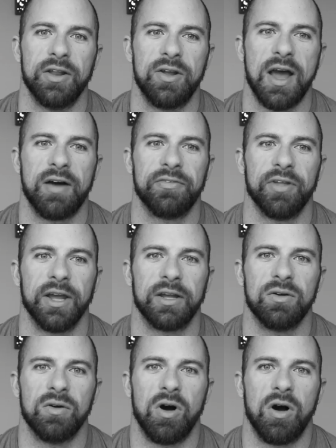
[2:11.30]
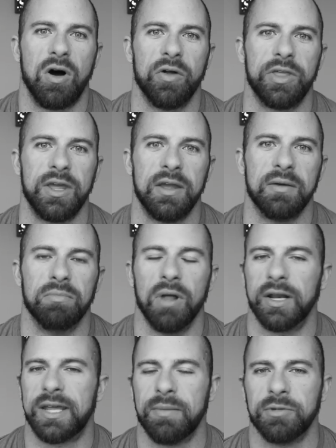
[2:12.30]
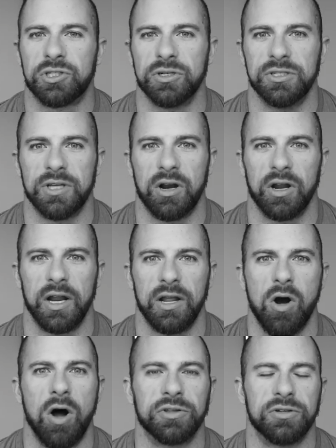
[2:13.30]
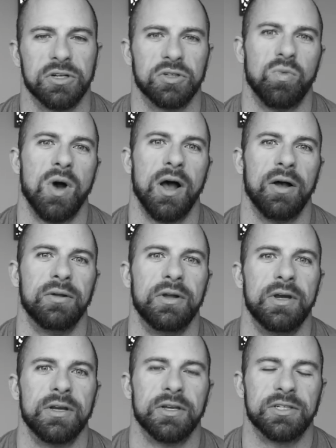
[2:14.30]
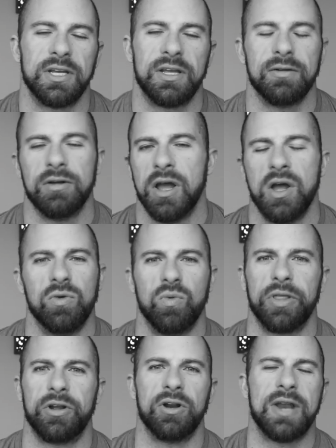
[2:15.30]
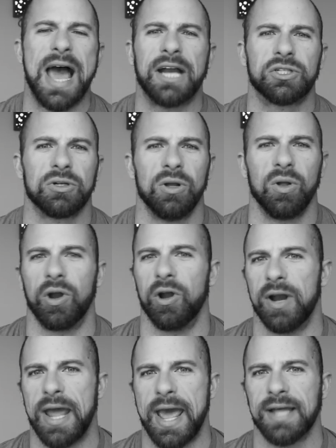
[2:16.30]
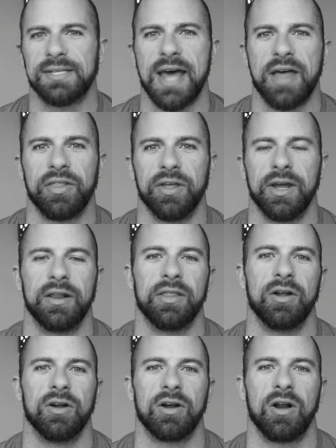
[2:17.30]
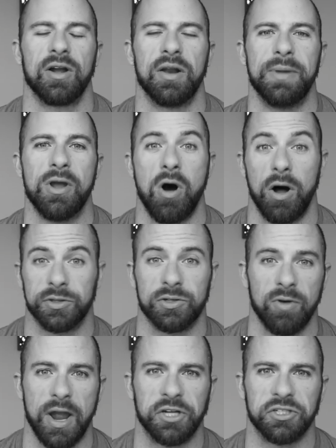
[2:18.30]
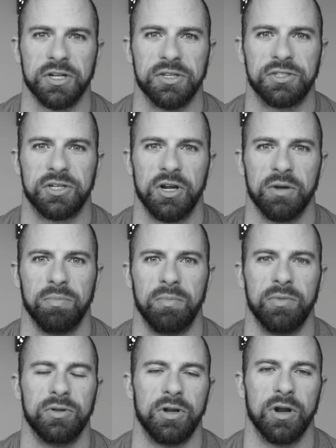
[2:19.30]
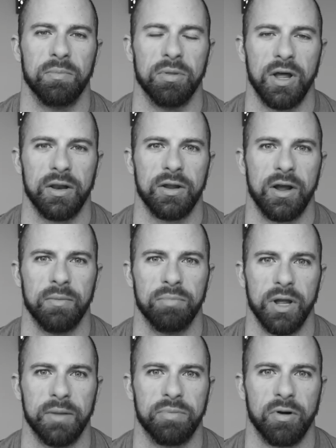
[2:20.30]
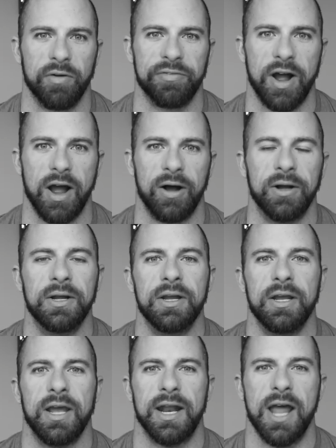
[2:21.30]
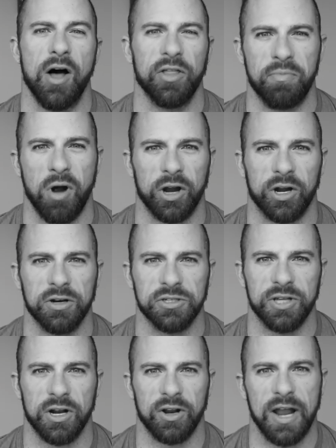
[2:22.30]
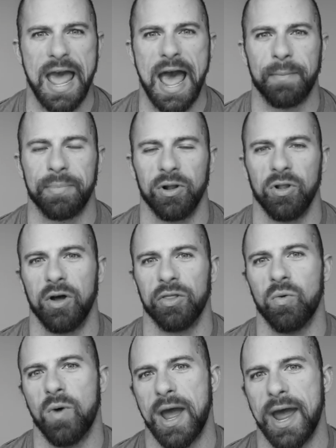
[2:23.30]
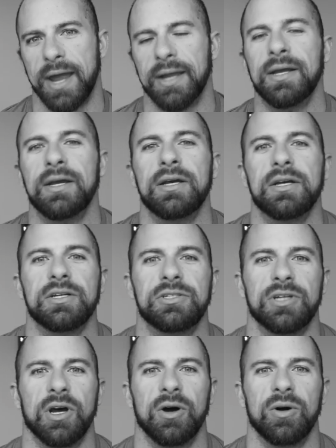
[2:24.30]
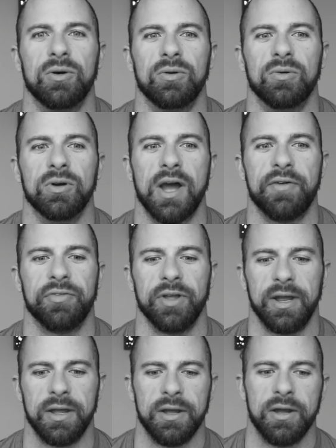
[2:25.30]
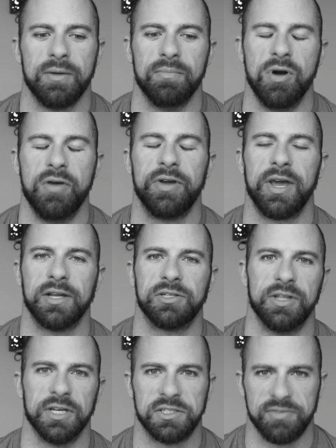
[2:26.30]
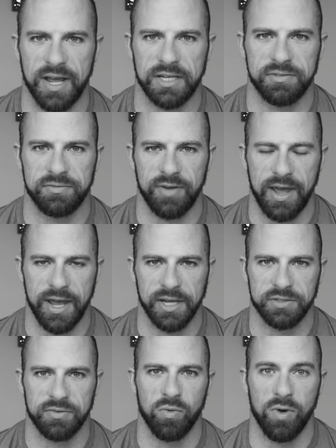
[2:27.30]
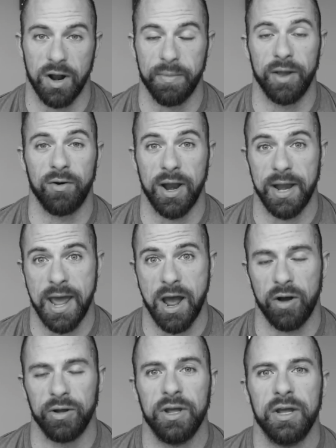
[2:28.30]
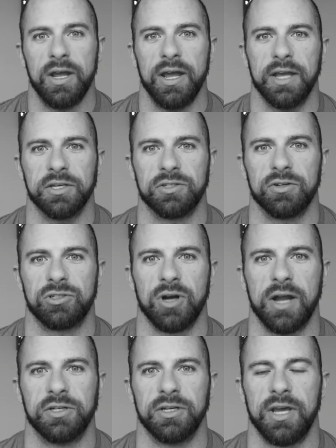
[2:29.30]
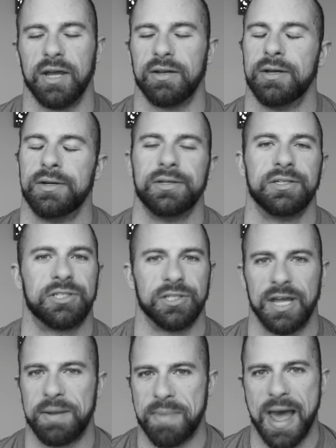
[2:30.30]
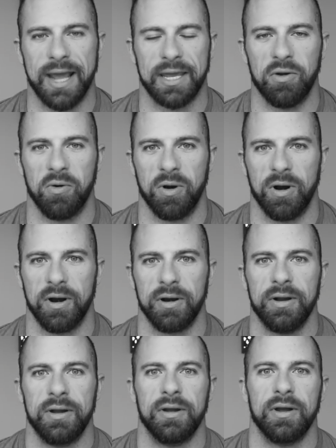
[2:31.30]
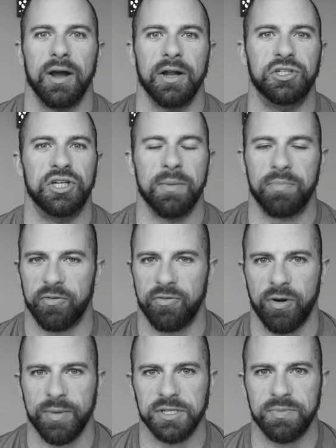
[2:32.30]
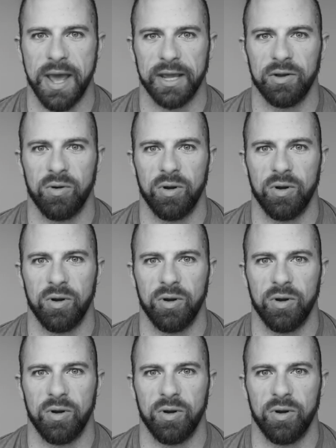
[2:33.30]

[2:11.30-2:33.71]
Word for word: then you have like all the blood chemistries that are getting altered as well. Because whether you're natural or you're enhanced athlete, there are going to be alterations to your your blood uh, blood profile and health markers that are going to happen along the way. So we're definitely moving into this next phase from where I'm in right now is trying to get sleep back in order, uh, gym performance back in